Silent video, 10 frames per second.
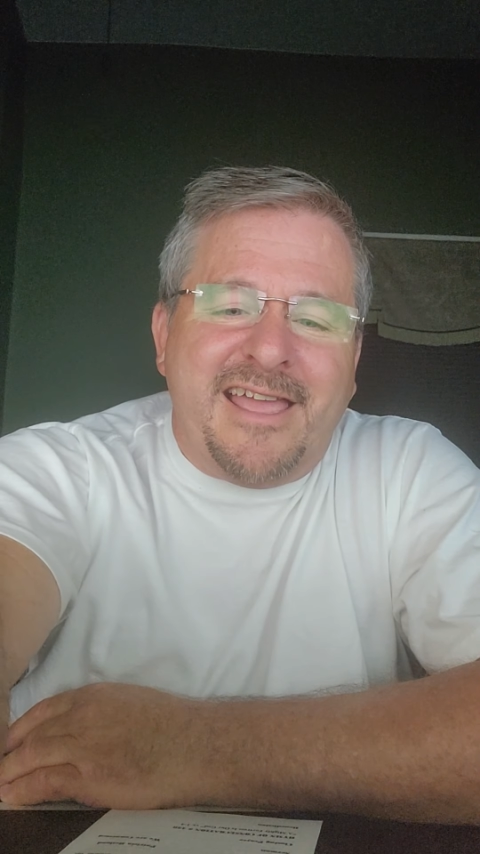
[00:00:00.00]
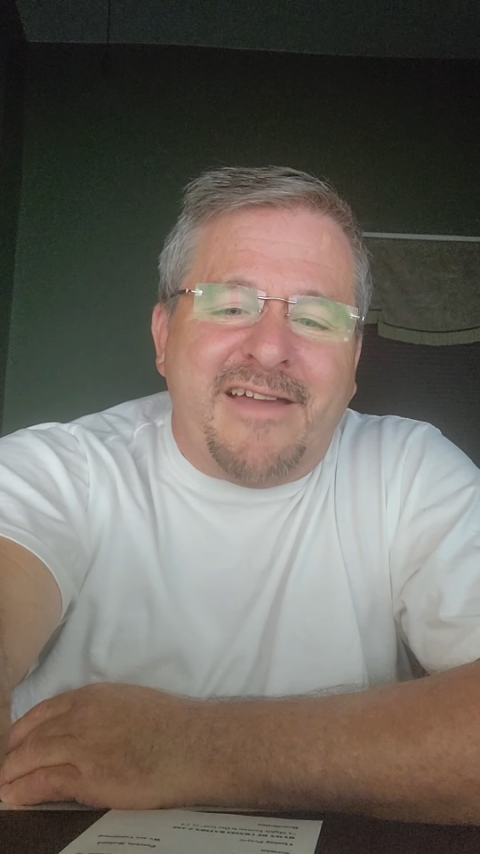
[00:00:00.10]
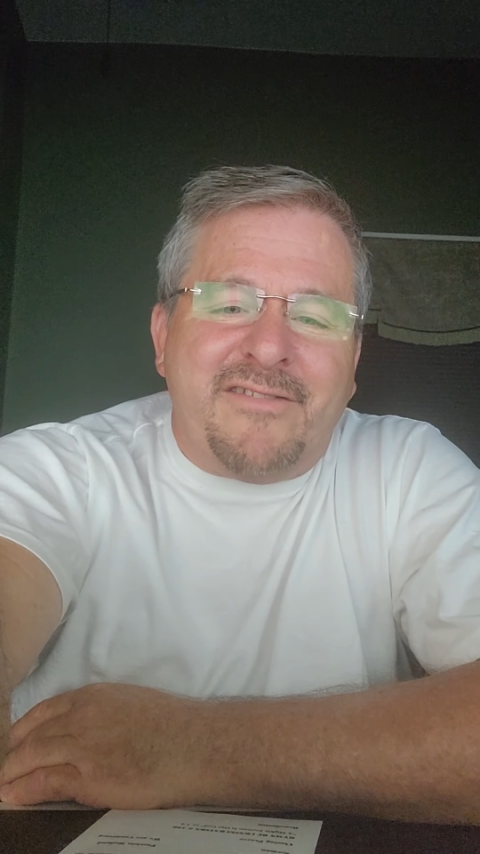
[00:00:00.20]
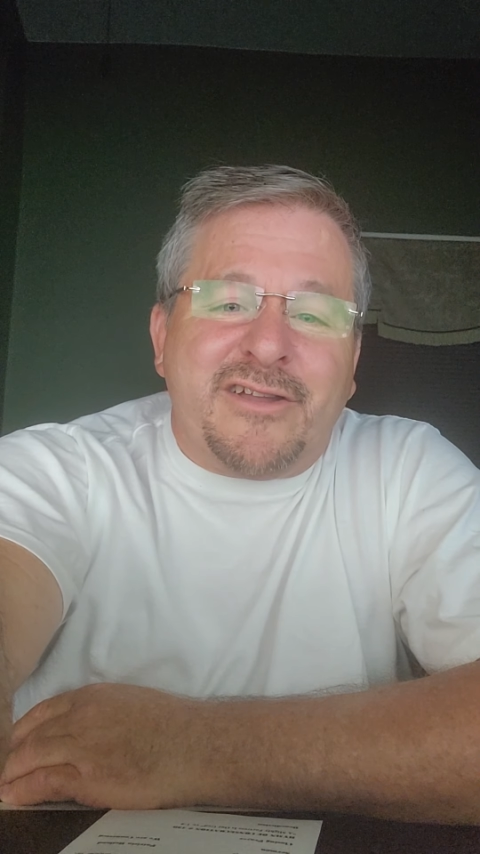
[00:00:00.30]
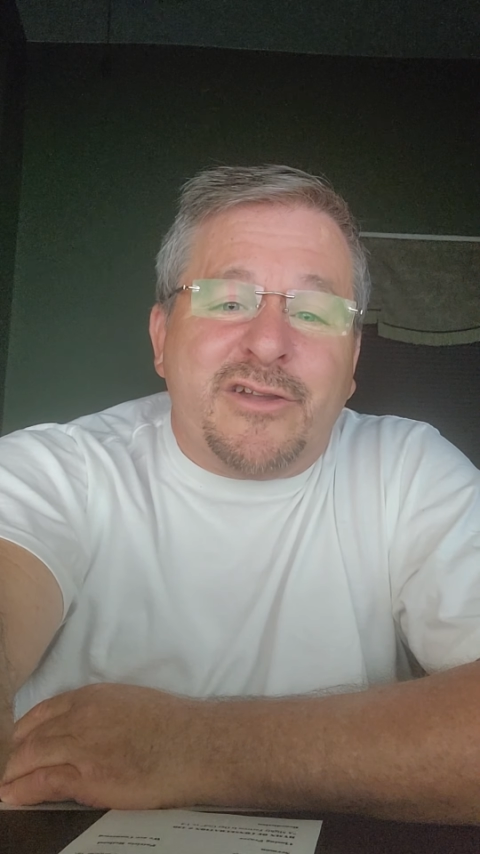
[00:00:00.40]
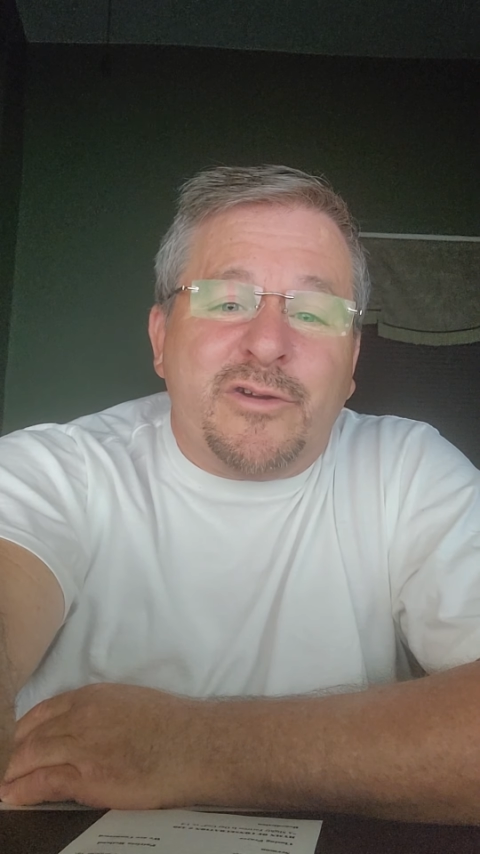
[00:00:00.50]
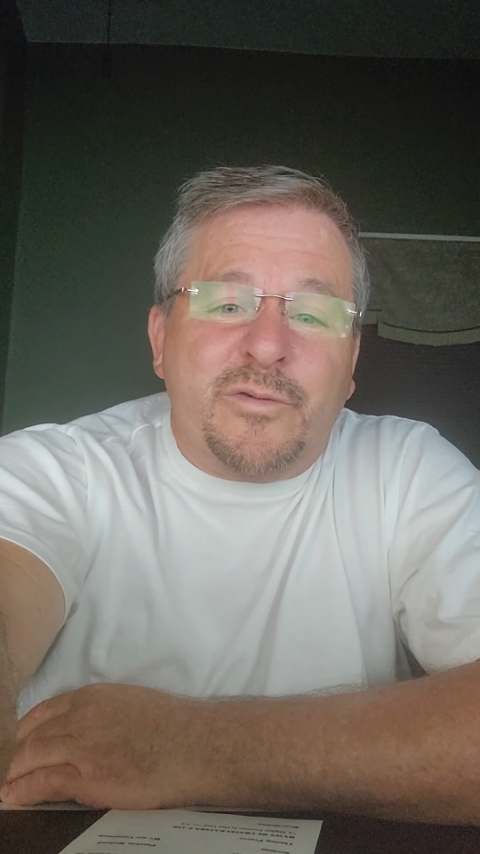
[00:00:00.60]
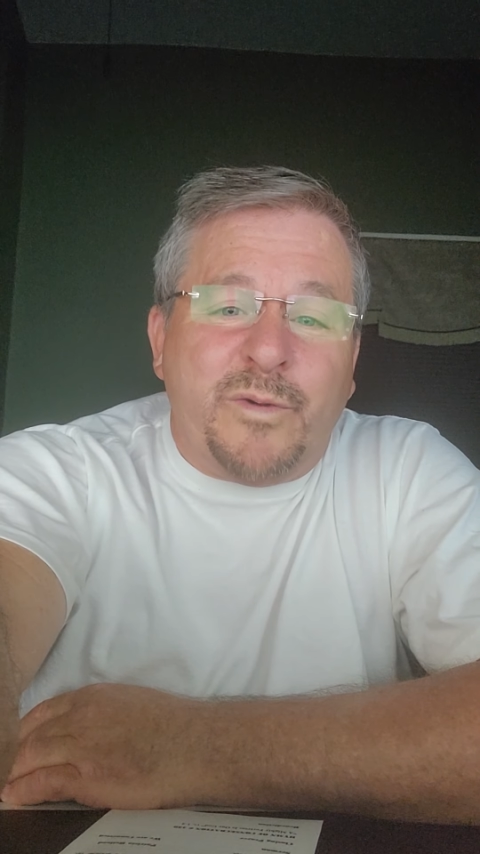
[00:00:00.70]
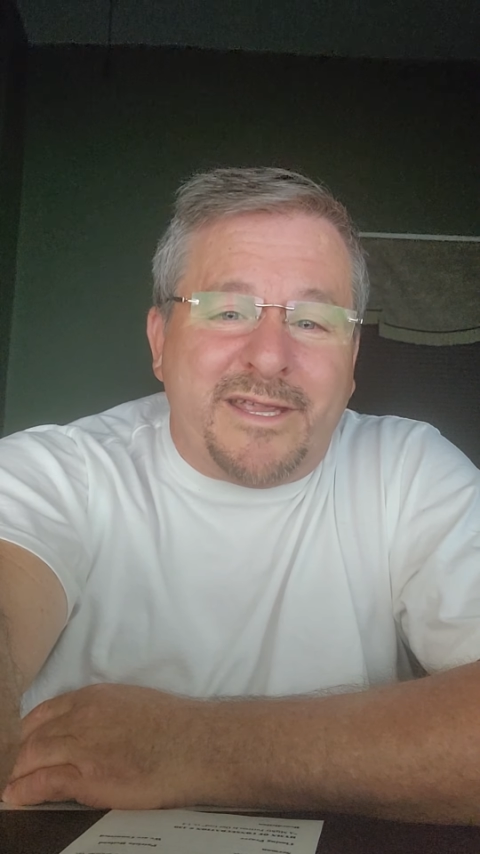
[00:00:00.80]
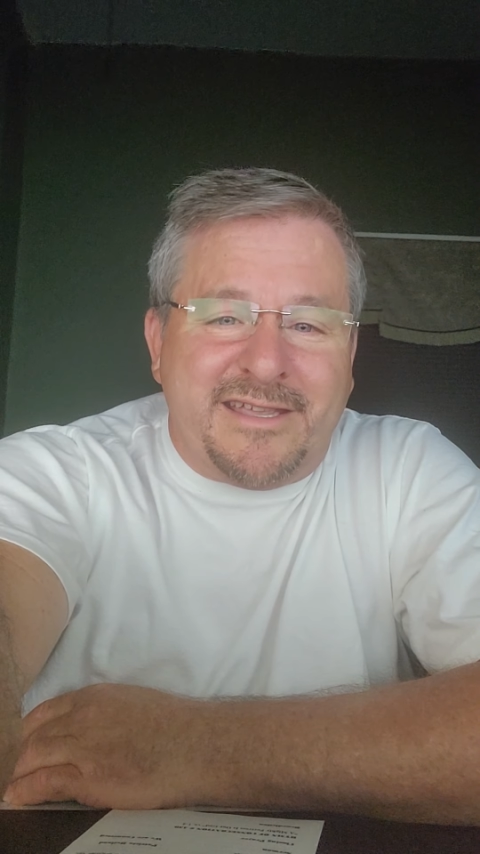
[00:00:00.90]
have a good
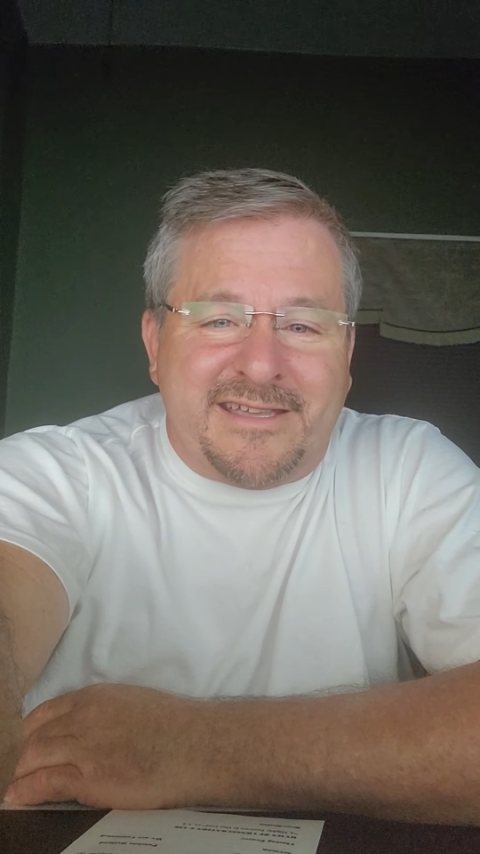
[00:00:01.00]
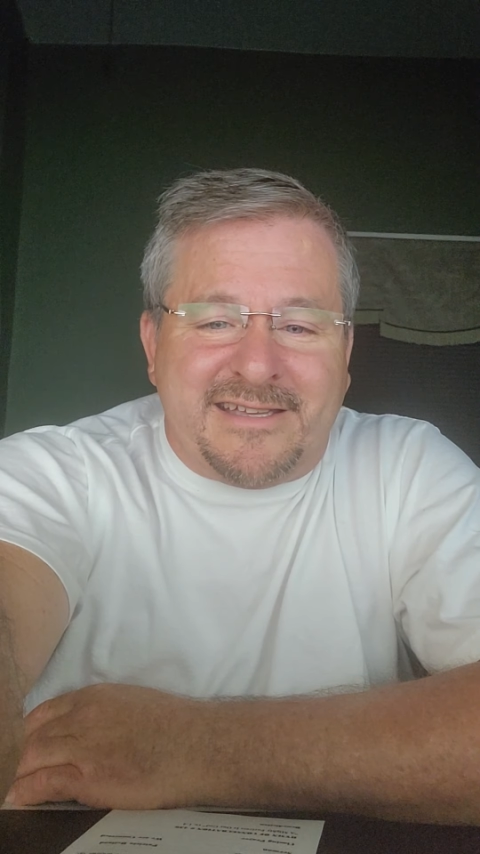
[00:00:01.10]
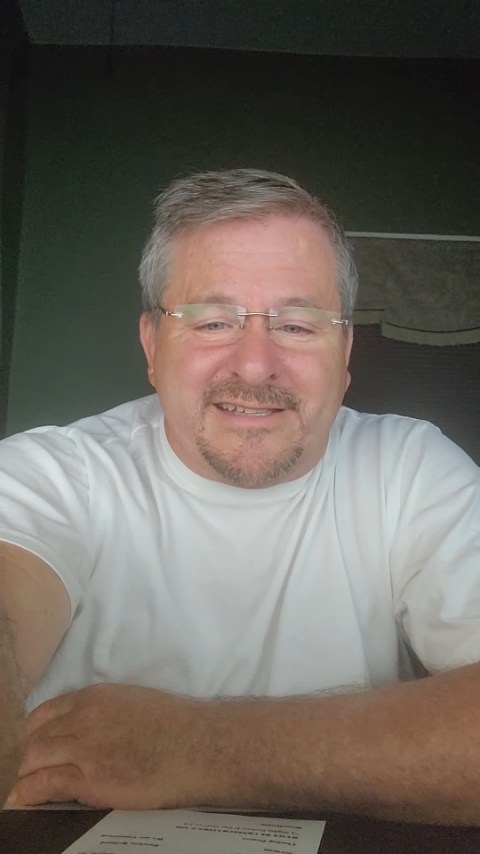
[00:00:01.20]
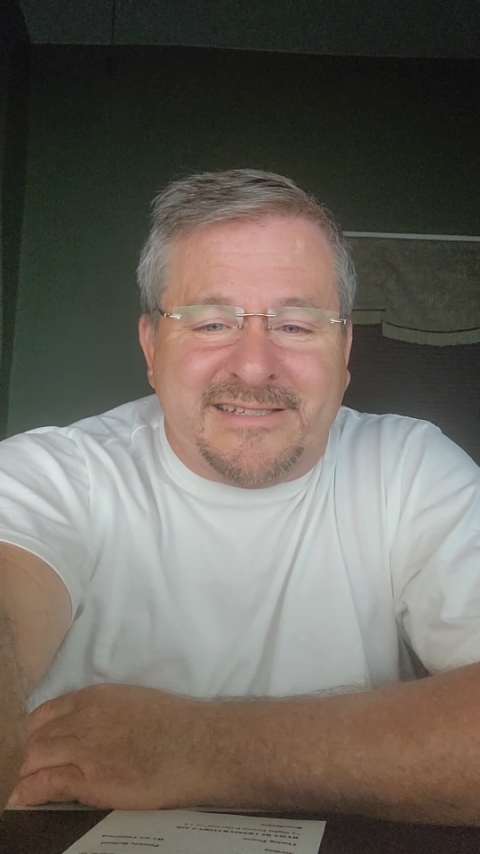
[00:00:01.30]
week.